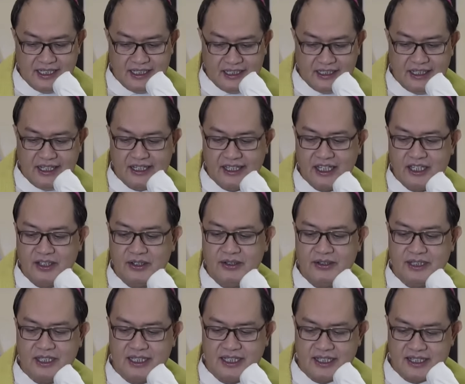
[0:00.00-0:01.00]

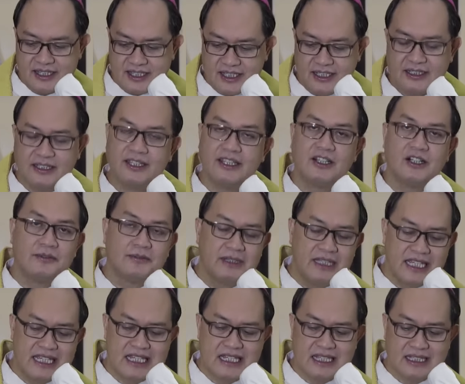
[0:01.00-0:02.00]
Lycaonian city of
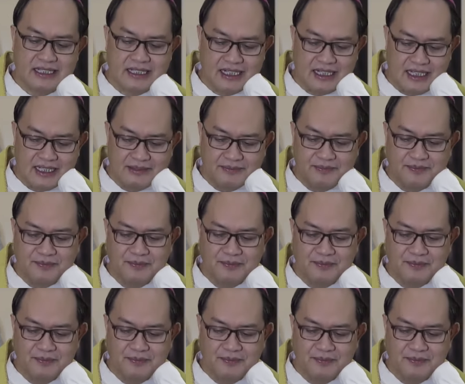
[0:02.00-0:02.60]
Lystra,